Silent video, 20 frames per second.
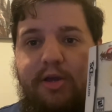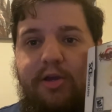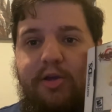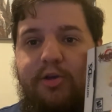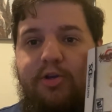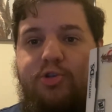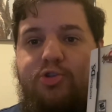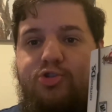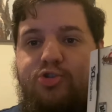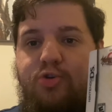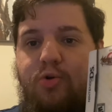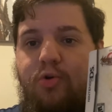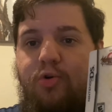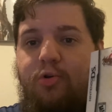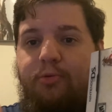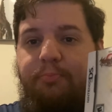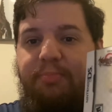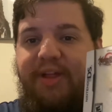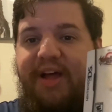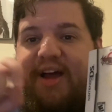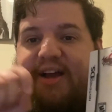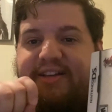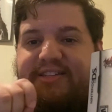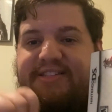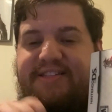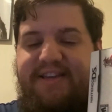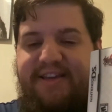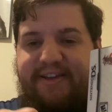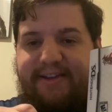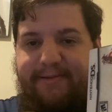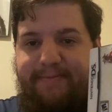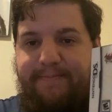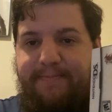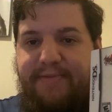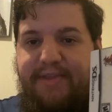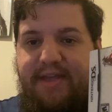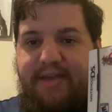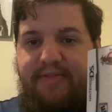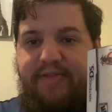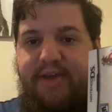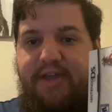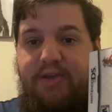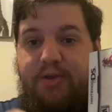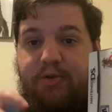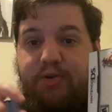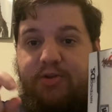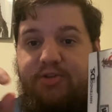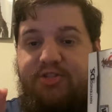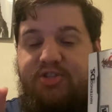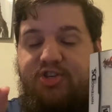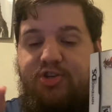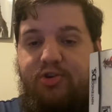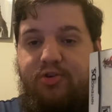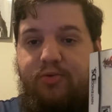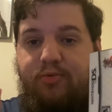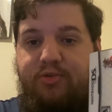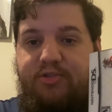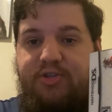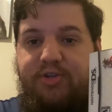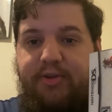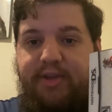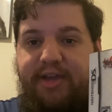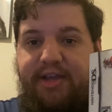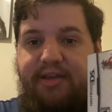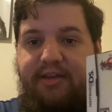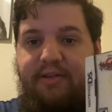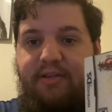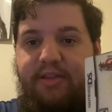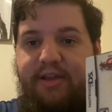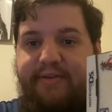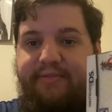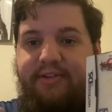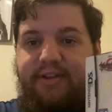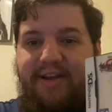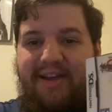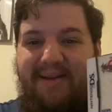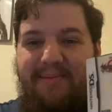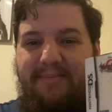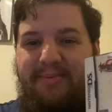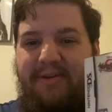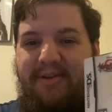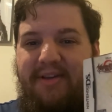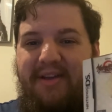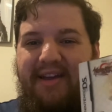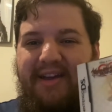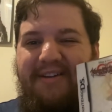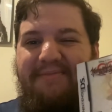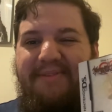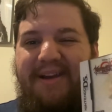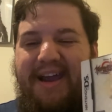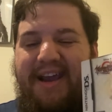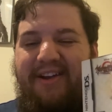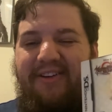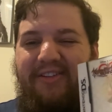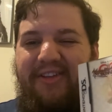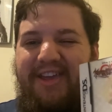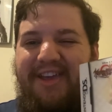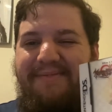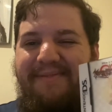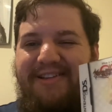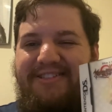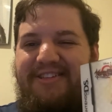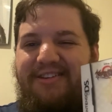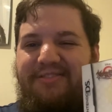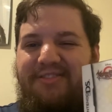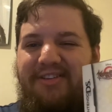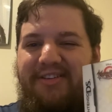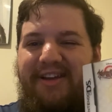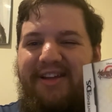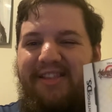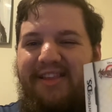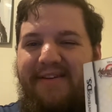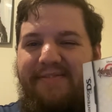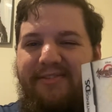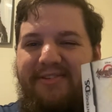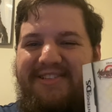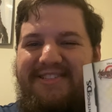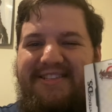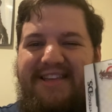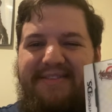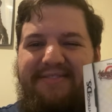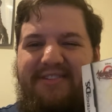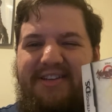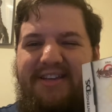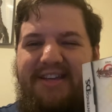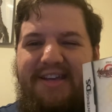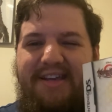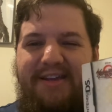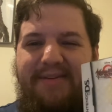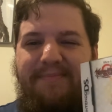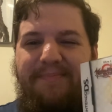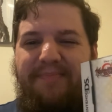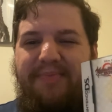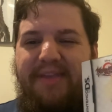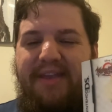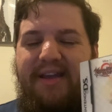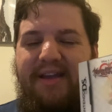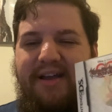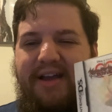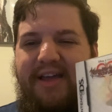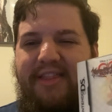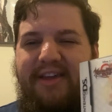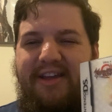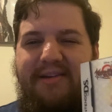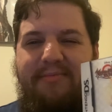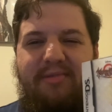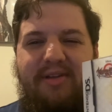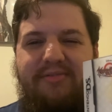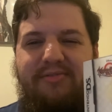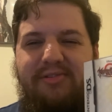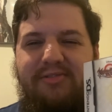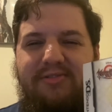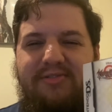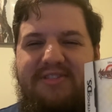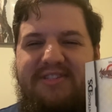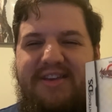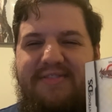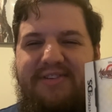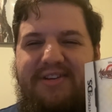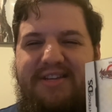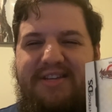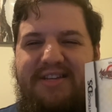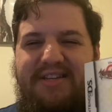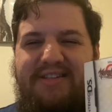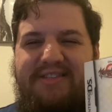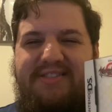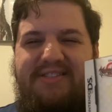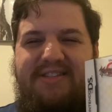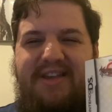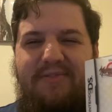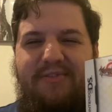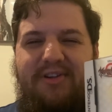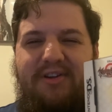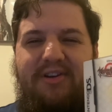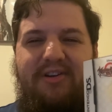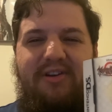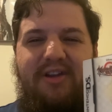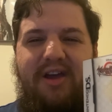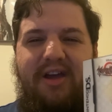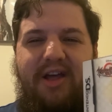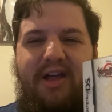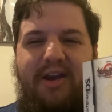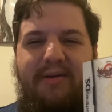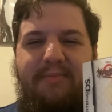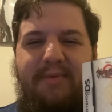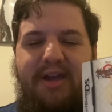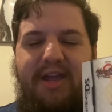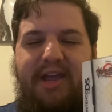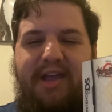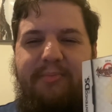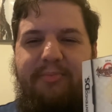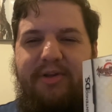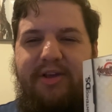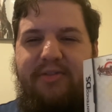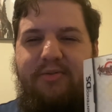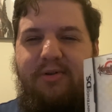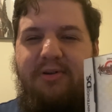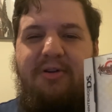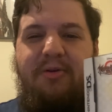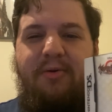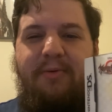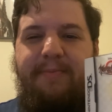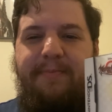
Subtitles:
control blocks thing that you could do to like level up. But I can only get myself to like level 70. I think I'm level 77 on my playthrough,